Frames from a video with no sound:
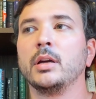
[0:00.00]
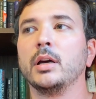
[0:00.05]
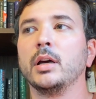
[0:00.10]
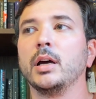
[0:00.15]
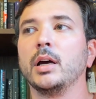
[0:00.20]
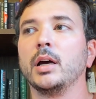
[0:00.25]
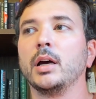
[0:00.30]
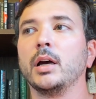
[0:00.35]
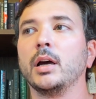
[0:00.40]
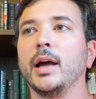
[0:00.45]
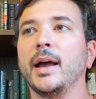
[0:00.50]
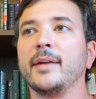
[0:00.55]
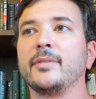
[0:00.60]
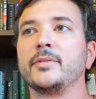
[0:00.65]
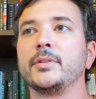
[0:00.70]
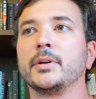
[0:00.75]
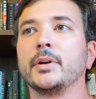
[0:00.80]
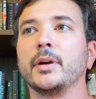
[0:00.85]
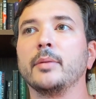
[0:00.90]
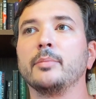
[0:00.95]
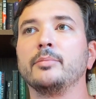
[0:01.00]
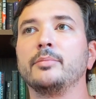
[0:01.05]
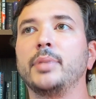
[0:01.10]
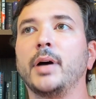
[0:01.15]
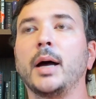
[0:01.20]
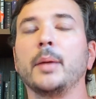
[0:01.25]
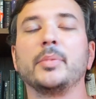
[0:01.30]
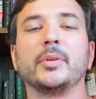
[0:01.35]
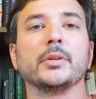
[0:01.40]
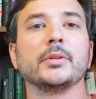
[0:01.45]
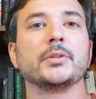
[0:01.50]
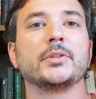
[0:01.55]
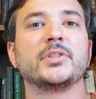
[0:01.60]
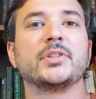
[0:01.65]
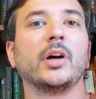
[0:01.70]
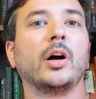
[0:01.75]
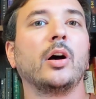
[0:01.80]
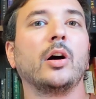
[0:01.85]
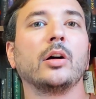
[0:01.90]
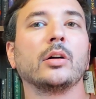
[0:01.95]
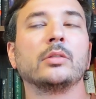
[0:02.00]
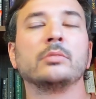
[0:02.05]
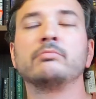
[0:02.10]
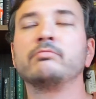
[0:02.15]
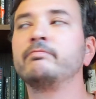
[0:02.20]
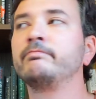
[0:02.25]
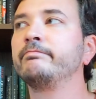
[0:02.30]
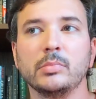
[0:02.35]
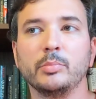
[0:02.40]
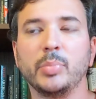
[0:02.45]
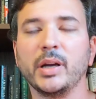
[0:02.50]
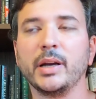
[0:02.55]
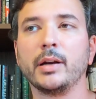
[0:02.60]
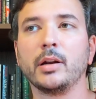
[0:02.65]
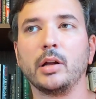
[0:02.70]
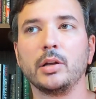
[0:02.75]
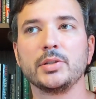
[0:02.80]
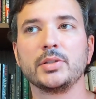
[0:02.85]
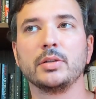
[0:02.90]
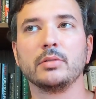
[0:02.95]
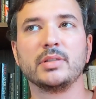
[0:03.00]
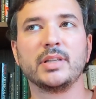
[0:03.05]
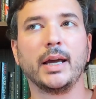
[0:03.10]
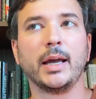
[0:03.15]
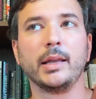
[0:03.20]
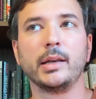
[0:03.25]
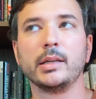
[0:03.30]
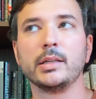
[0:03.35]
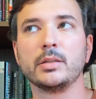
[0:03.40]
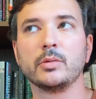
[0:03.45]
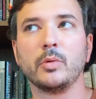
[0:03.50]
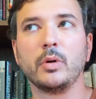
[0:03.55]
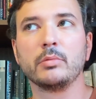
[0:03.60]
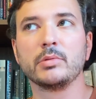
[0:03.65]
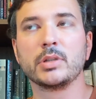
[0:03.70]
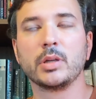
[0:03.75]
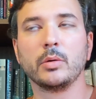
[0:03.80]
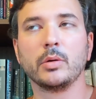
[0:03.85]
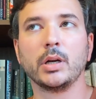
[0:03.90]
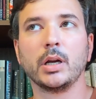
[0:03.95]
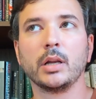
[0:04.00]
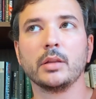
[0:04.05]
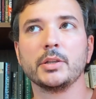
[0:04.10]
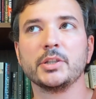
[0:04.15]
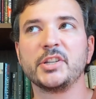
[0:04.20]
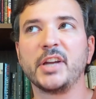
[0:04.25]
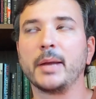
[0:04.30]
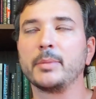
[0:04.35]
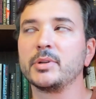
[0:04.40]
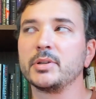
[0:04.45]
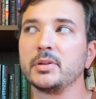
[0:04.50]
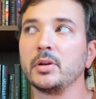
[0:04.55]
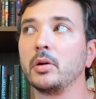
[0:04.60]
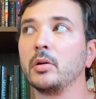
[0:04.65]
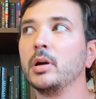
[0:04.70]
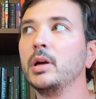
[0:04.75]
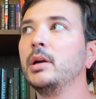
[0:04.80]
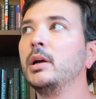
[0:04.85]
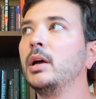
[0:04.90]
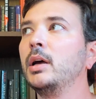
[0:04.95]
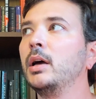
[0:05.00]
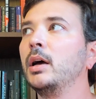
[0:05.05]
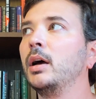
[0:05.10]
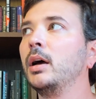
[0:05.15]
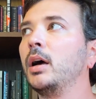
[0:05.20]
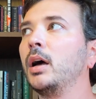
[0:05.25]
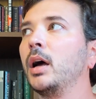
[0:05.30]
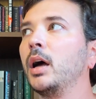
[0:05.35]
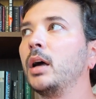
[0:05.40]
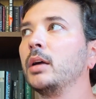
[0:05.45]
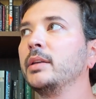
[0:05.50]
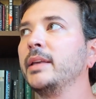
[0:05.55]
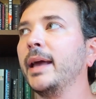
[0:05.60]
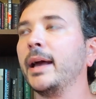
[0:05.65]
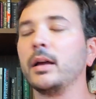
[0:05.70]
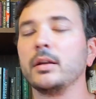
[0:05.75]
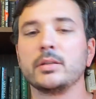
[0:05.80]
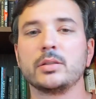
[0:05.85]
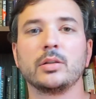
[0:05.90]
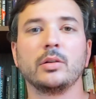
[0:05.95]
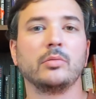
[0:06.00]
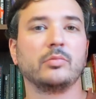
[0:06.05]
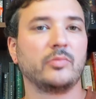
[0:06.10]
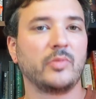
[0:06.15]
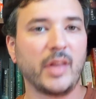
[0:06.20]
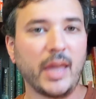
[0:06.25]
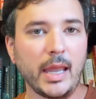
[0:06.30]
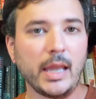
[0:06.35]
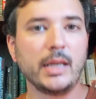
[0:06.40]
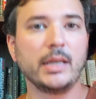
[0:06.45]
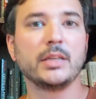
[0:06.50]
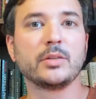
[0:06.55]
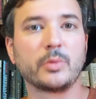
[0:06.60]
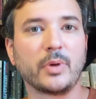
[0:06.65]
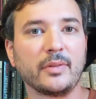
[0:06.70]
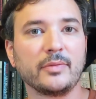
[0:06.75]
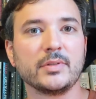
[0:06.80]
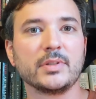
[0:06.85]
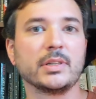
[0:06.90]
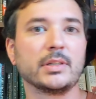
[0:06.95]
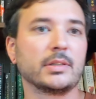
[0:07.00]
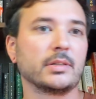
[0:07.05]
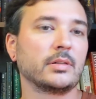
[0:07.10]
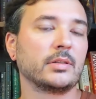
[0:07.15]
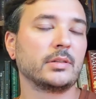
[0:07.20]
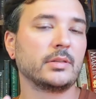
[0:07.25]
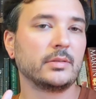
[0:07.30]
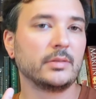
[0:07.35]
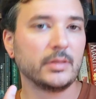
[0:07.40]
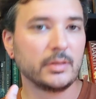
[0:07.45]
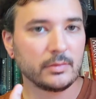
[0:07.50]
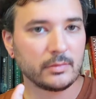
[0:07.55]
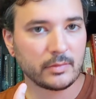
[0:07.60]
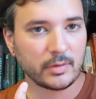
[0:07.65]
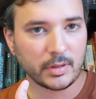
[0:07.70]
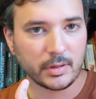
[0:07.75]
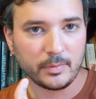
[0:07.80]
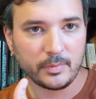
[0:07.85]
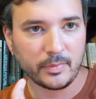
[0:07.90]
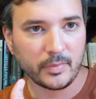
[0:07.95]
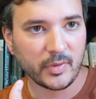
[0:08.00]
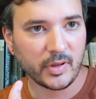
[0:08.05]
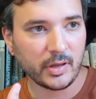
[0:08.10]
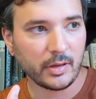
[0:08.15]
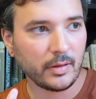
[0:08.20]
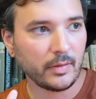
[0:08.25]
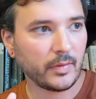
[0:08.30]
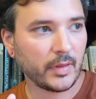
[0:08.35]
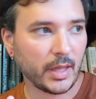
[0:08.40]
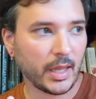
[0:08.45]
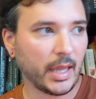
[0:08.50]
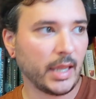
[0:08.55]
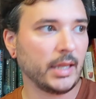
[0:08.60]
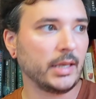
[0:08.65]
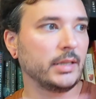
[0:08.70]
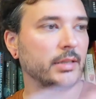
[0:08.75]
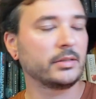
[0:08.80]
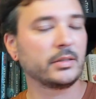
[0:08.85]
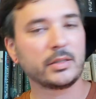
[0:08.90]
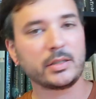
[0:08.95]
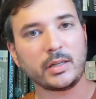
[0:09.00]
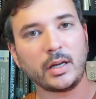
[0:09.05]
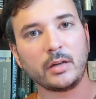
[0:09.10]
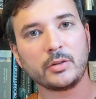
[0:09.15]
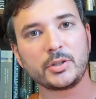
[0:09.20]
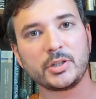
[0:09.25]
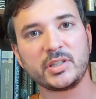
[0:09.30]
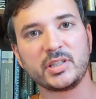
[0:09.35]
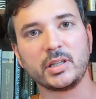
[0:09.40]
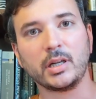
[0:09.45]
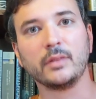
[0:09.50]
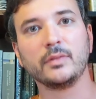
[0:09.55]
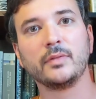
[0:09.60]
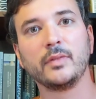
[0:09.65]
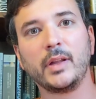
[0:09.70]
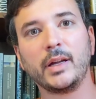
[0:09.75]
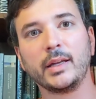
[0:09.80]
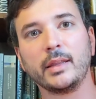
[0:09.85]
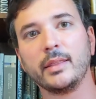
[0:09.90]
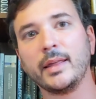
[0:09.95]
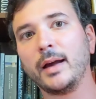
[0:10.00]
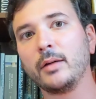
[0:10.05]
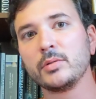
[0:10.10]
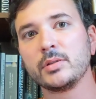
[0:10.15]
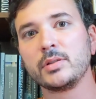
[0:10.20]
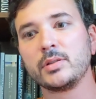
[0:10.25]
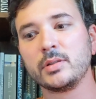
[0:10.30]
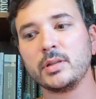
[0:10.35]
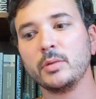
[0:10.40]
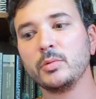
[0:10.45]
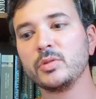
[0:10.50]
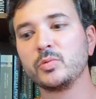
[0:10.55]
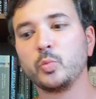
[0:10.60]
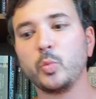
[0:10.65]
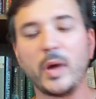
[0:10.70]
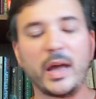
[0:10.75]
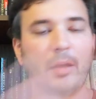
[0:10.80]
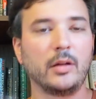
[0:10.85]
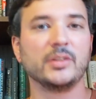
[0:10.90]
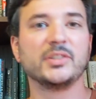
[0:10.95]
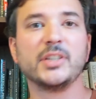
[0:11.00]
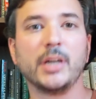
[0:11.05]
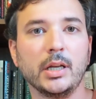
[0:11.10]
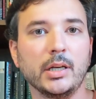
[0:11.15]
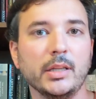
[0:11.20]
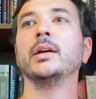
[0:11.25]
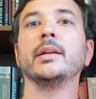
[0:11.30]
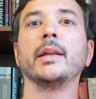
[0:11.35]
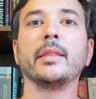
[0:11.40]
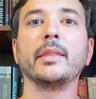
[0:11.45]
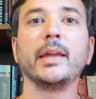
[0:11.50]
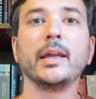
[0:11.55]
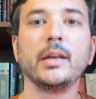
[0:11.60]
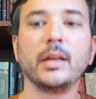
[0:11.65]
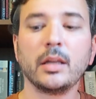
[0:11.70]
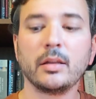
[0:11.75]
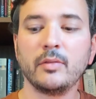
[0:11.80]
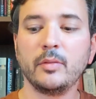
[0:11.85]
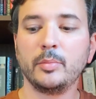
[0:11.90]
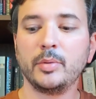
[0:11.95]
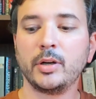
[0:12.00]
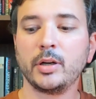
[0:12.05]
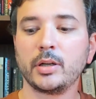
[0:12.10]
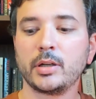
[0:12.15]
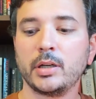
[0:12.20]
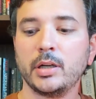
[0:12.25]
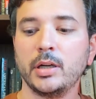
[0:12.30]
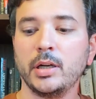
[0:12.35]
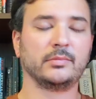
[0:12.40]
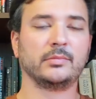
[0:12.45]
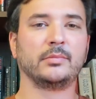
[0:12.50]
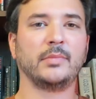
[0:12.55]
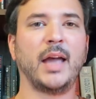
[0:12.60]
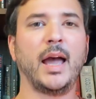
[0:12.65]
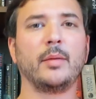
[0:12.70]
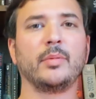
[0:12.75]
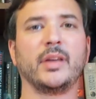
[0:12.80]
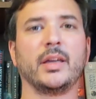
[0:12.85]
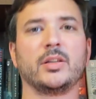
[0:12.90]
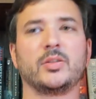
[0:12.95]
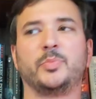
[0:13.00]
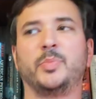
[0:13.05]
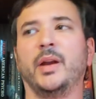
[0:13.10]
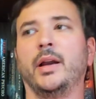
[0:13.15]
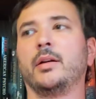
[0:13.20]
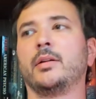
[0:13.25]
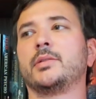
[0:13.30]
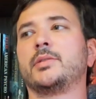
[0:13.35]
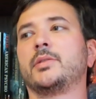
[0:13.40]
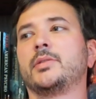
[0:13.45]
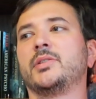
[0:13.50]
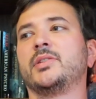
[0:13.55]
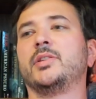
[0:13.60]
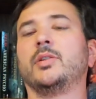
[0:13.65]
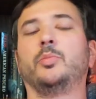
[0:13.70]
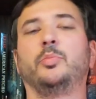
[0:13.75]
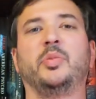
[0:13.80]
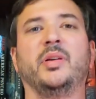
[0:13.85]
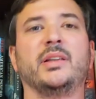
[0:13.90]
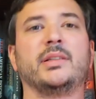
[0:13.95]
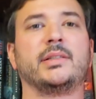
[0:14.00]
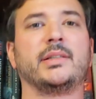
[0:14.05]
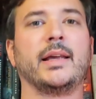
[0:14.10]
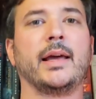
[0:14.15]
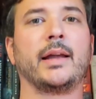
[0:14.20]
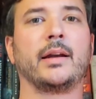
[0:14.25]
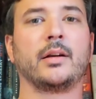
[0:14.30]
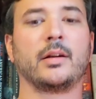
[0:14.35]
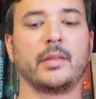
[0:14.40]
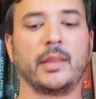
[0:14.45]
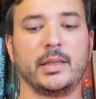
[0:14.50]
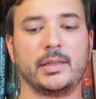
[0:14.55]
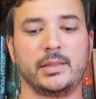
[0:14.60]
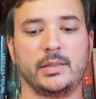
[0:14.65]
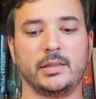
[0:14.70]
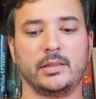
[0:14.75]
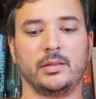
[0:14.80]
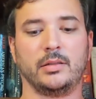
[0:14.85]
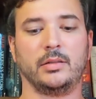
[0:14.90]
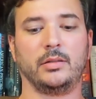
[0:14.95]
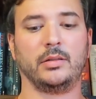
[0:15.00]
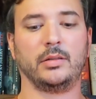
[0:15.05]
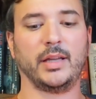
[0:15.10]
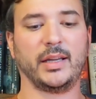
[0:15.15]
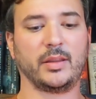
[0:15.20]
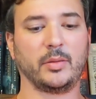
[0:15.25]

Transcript: after a popular song, but it also tied into what was going on in the chapter, so... So the 80s references, the 80s nostalgia stuff, like, it was well done. Now, the ending of the book, Abigail's parents are still pissed at her, the